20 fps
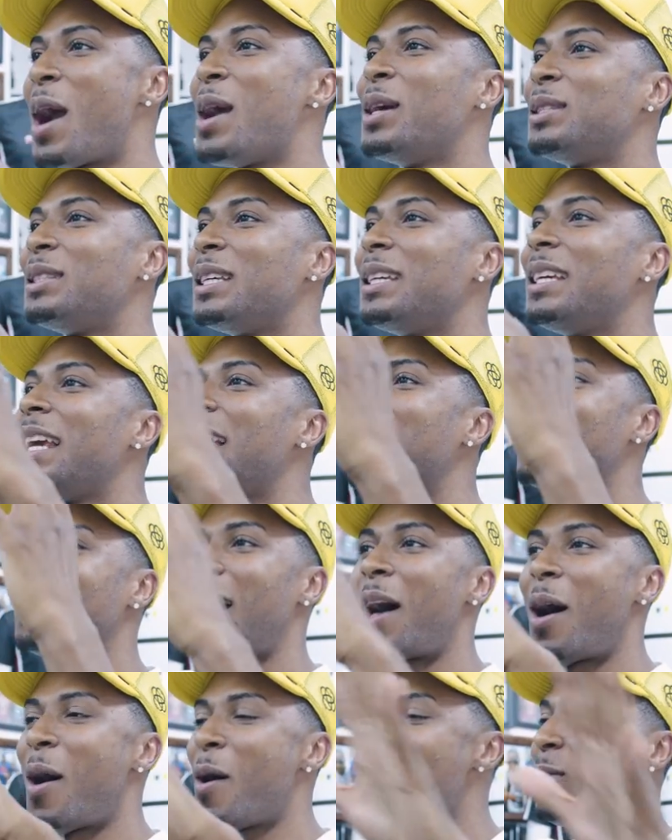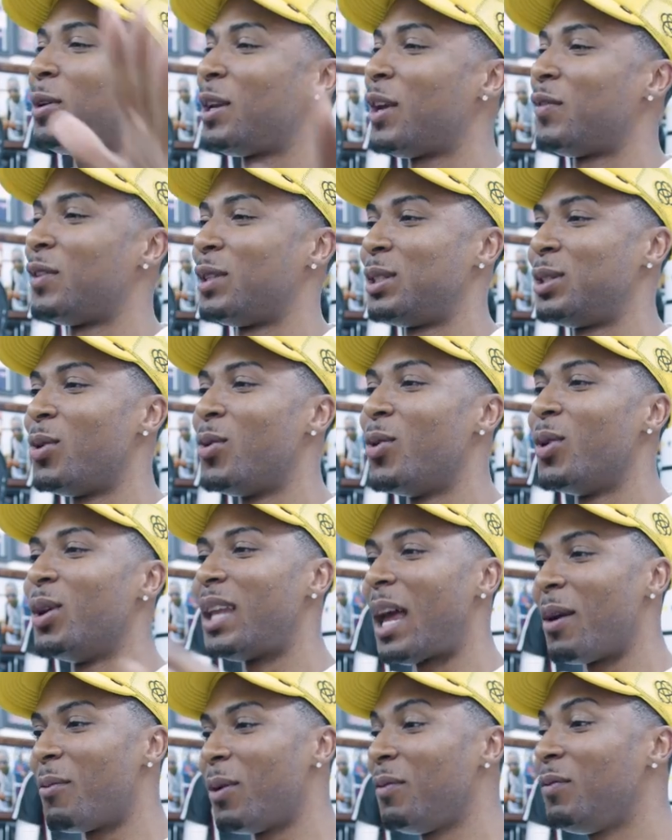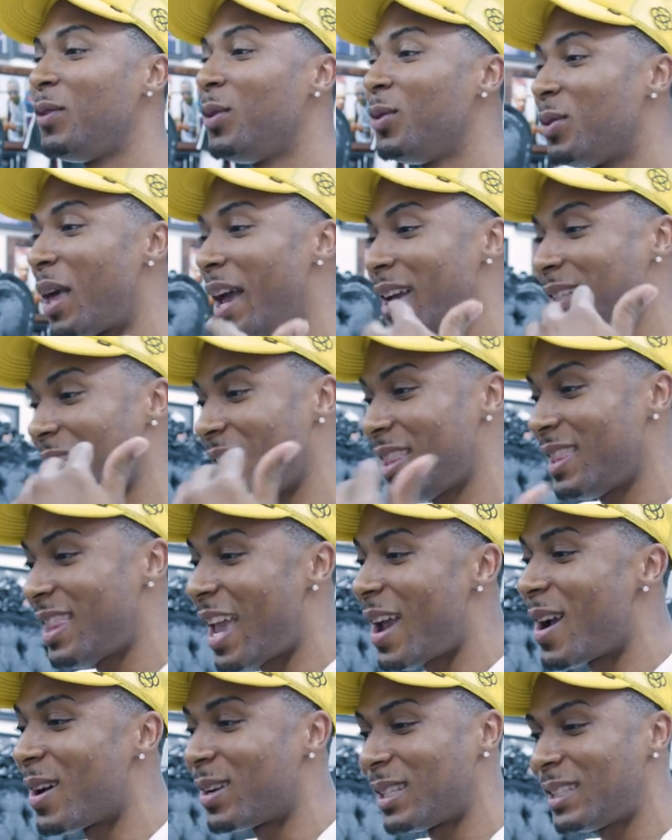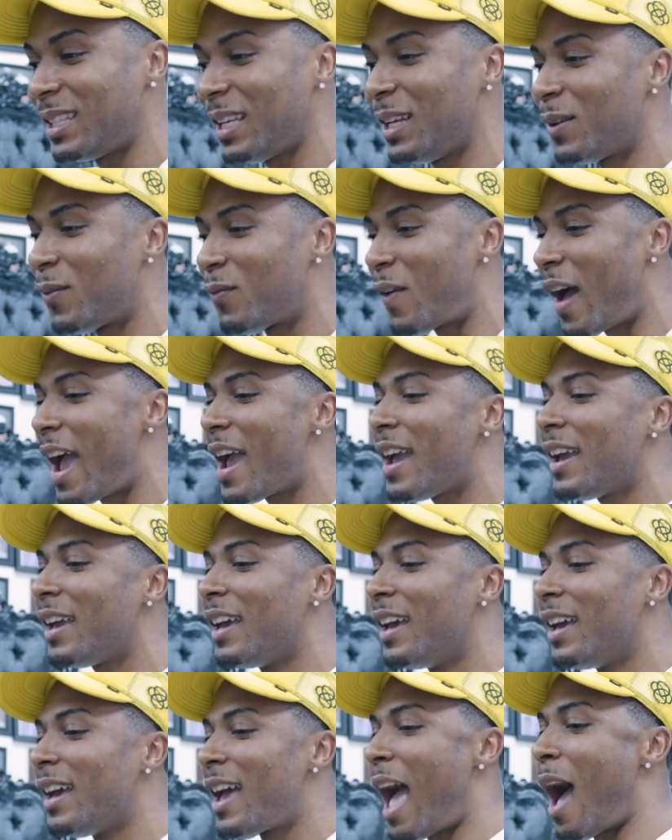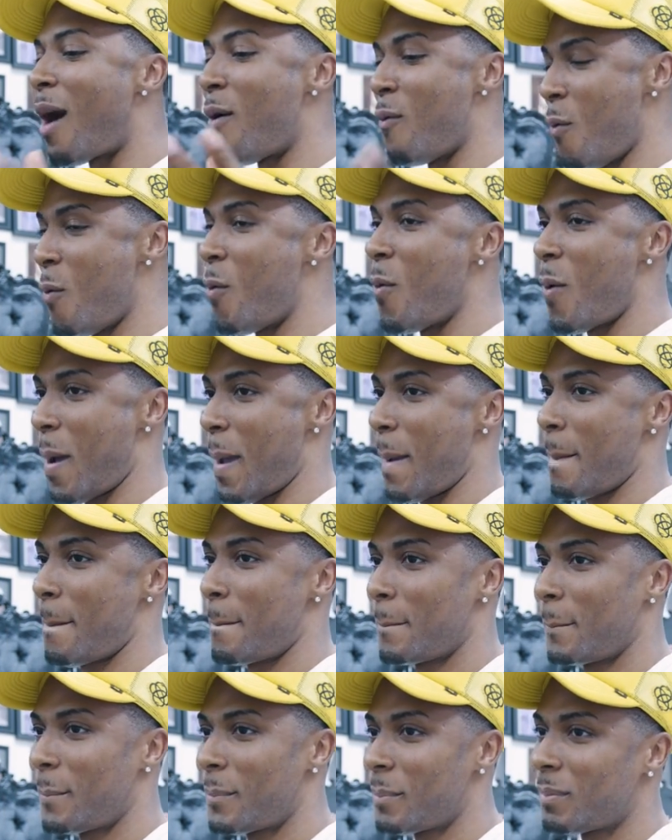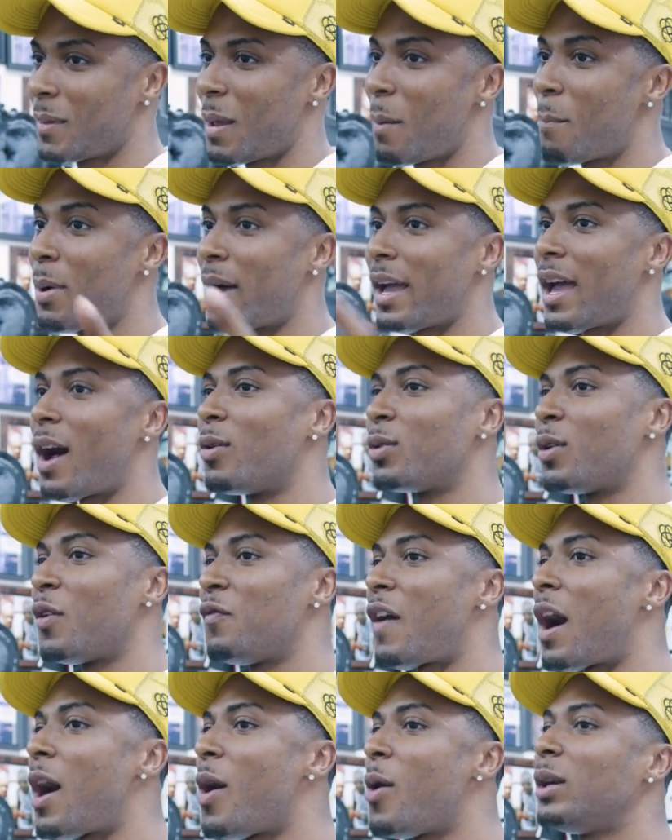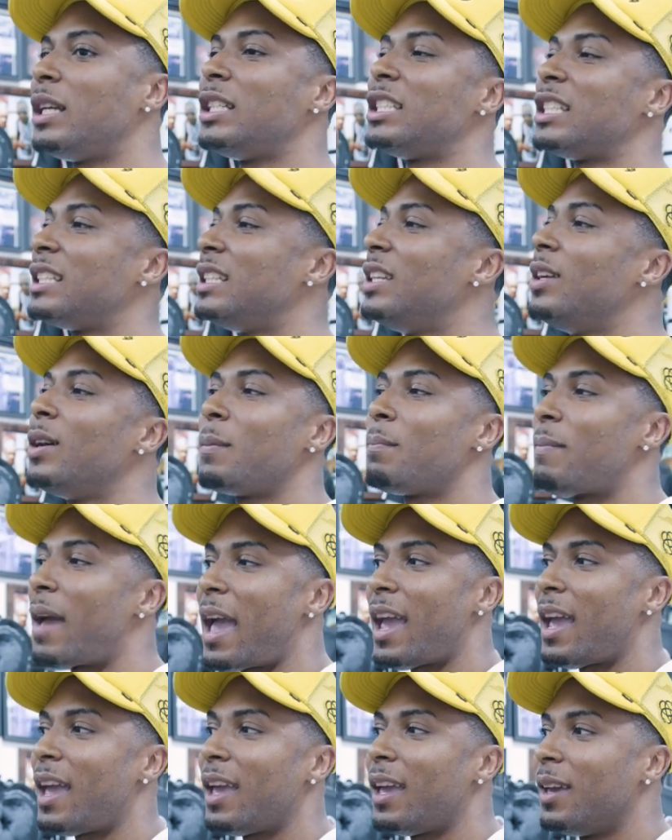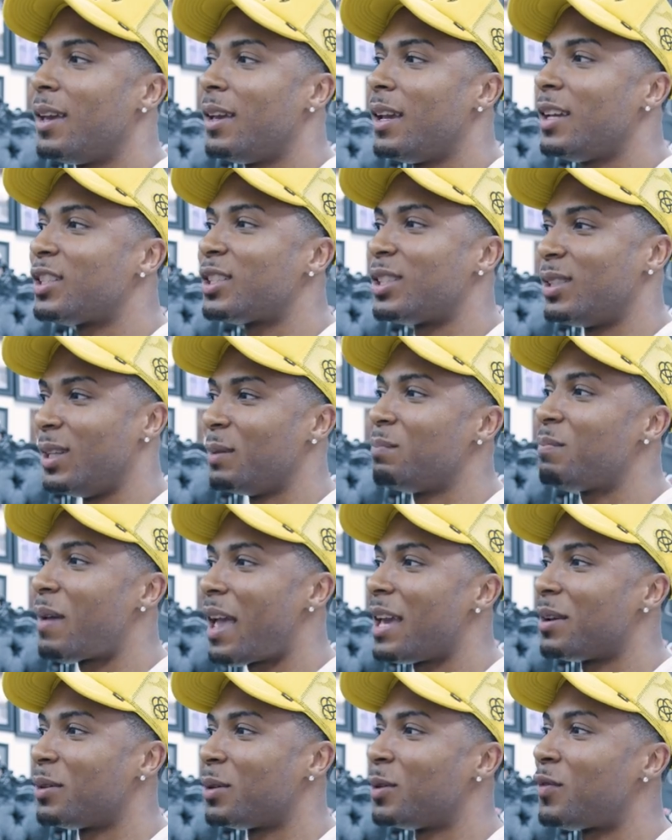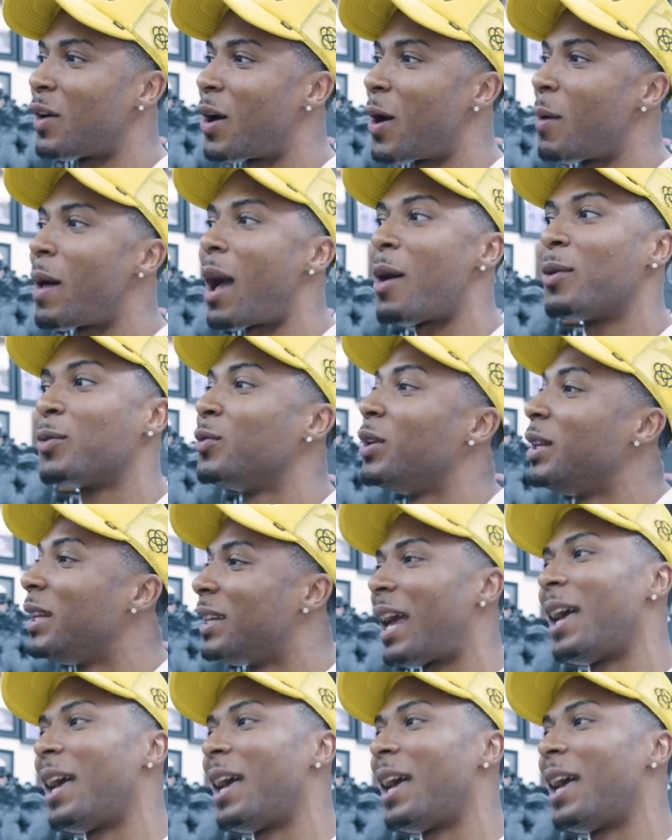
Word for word: person, it's a whole different story. Like, when you actually there to see the fight, I won. But on the phone, it just looked bad. It just looked bad on the phone. But I was really